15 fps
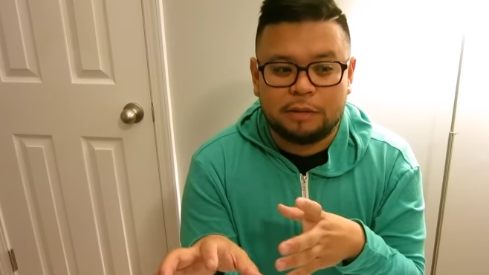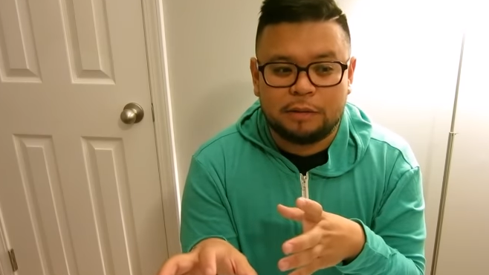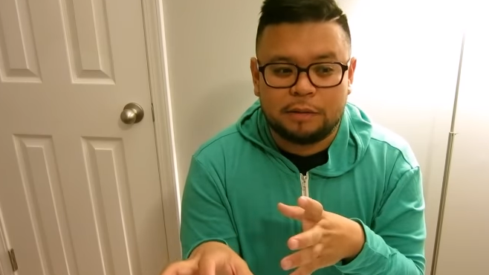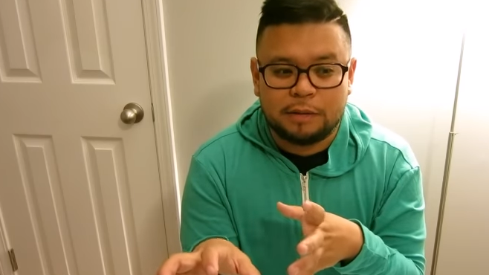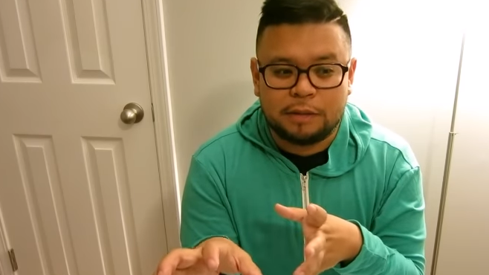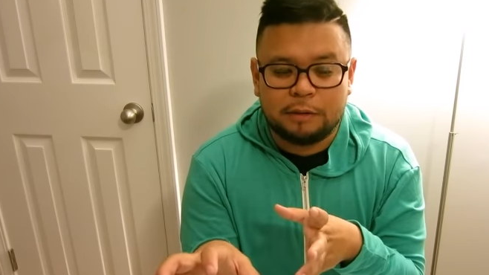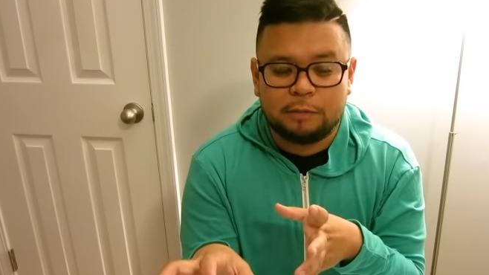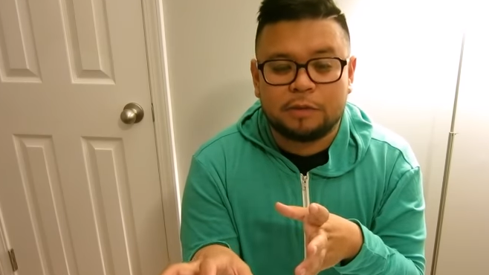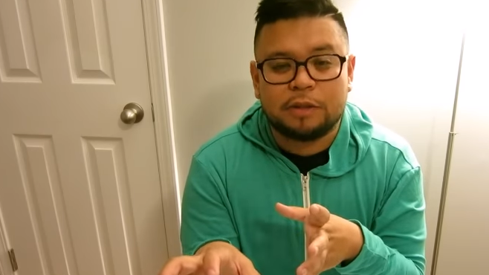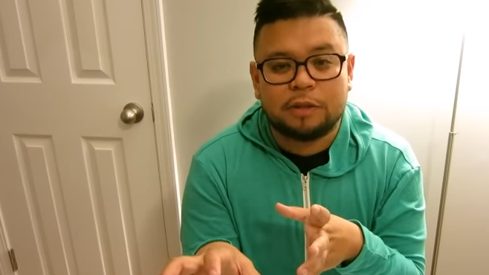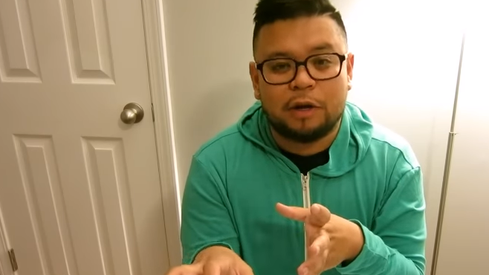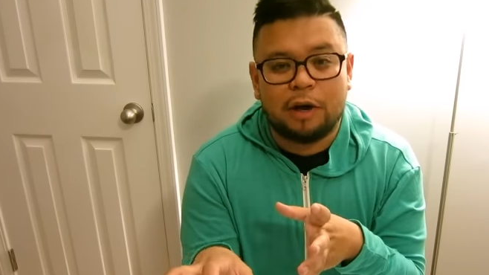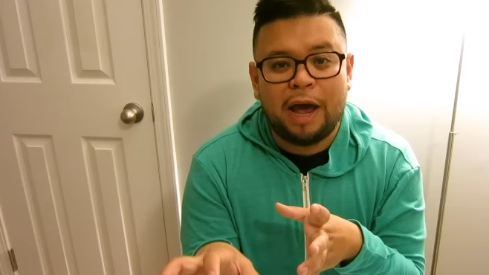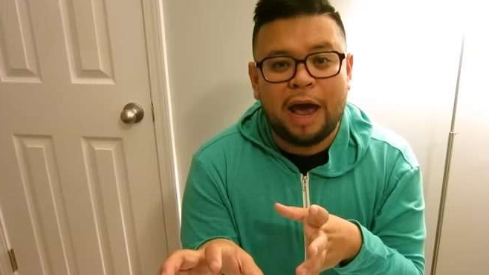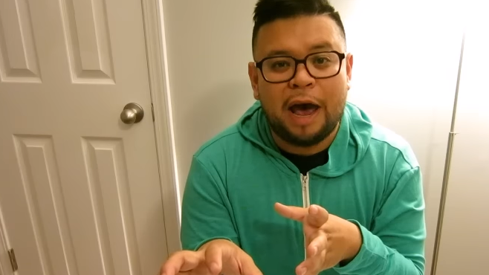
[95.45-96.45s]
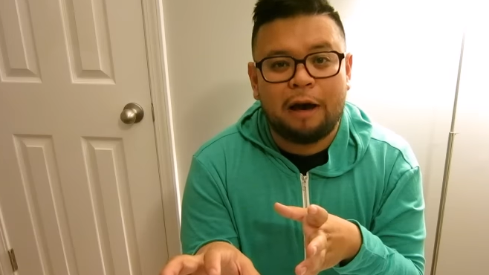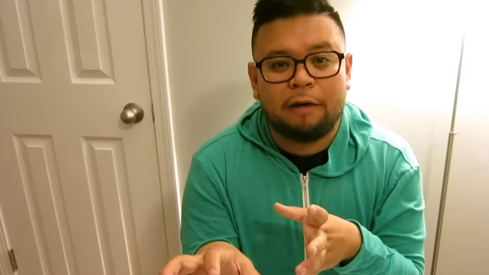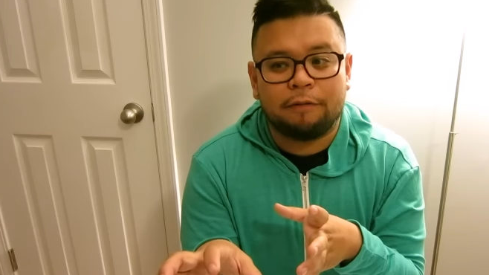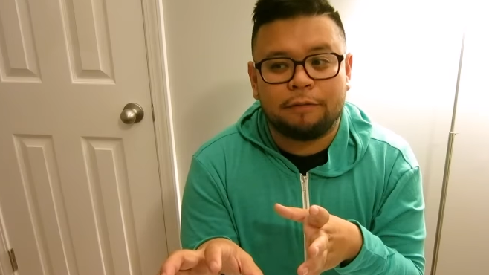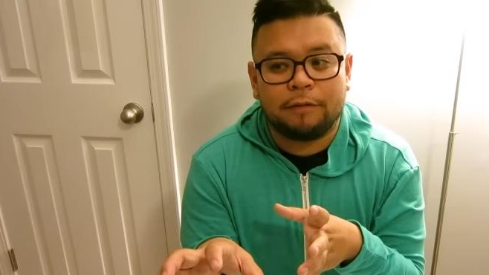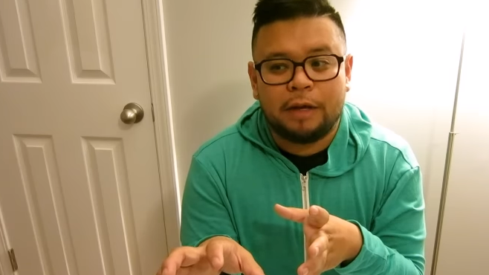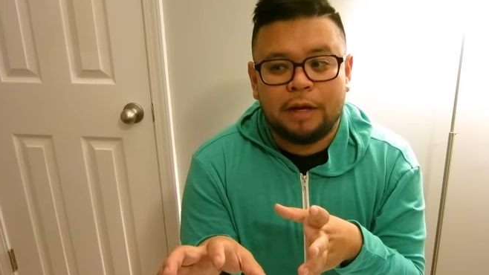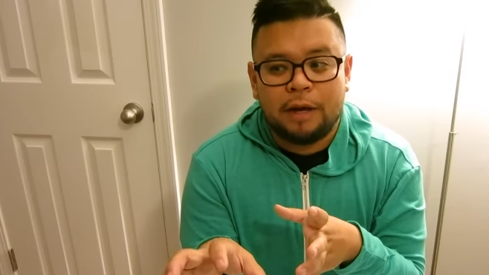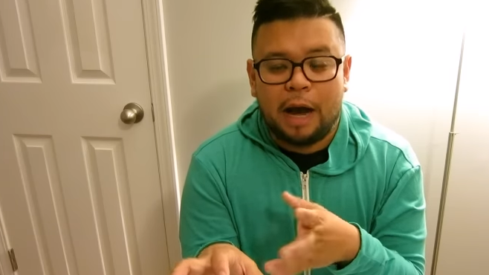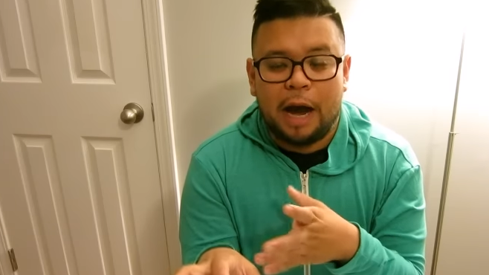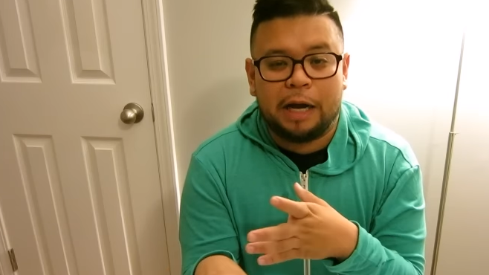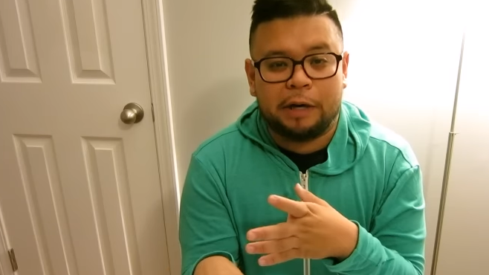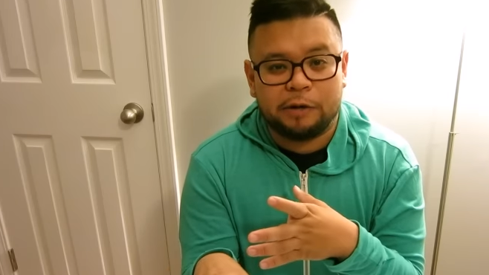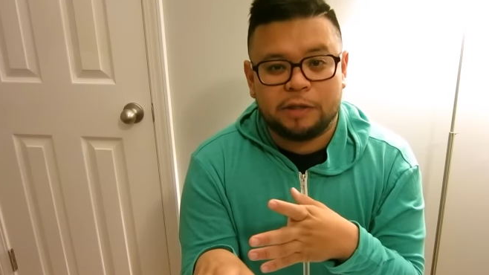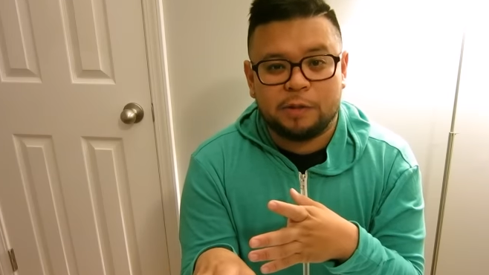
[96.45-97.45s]
seems to have
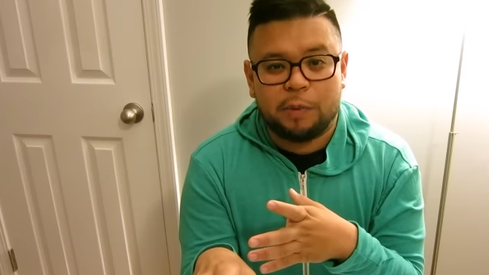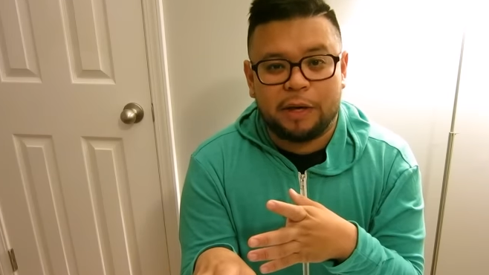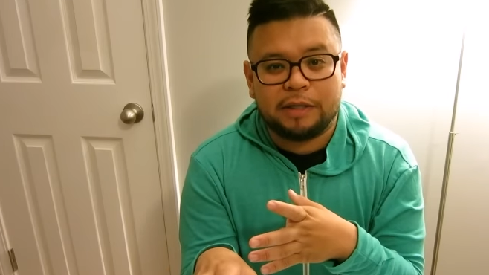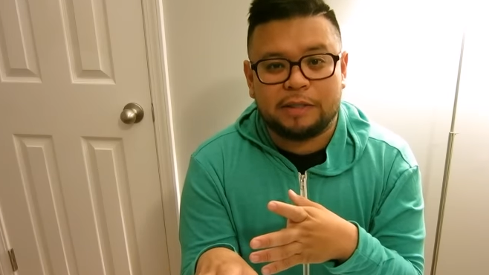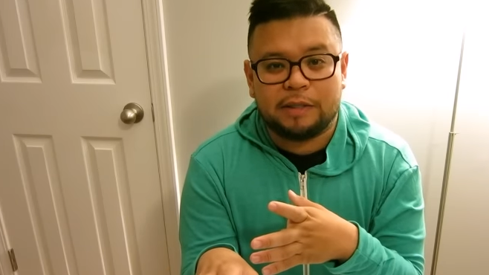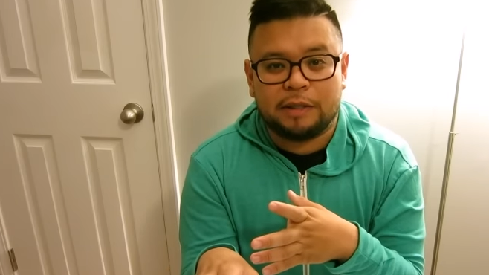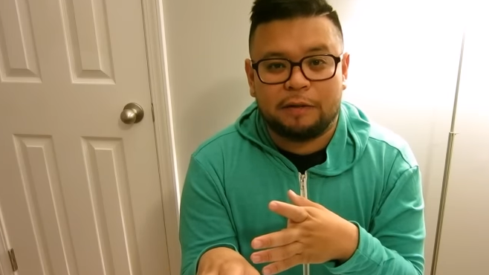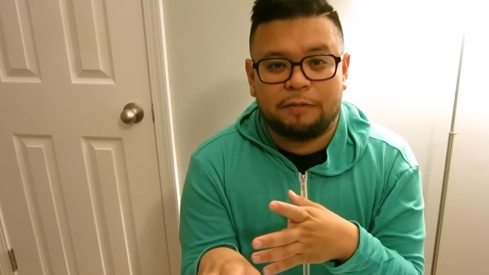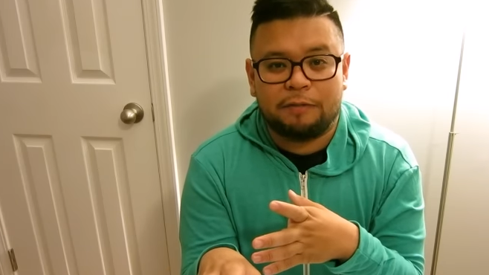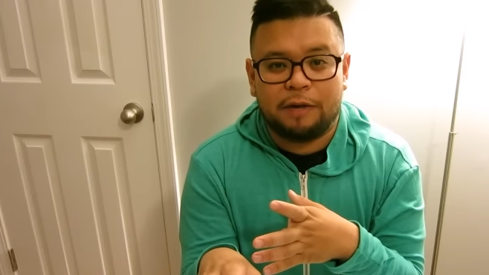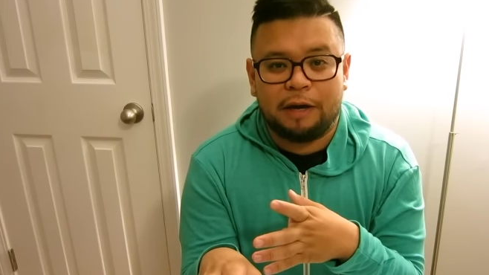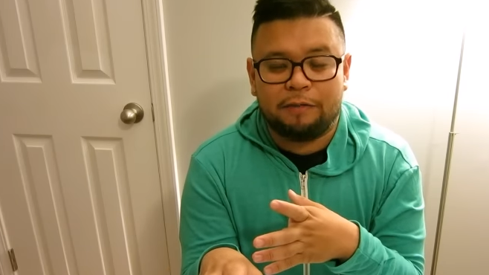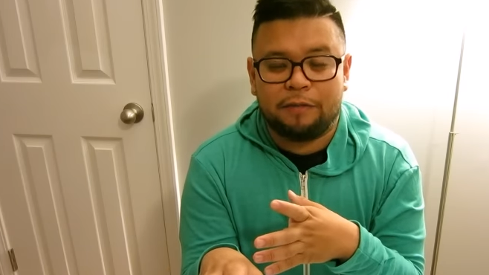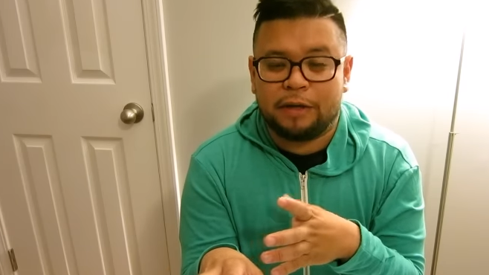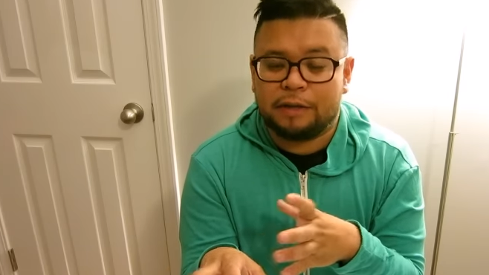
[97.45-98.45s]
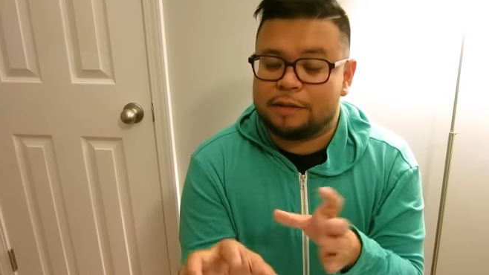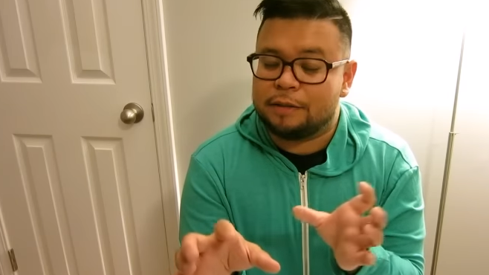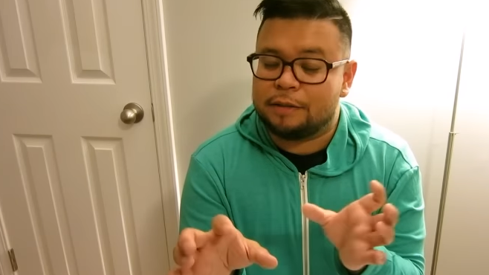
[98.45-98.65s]
higher specs than the 5X.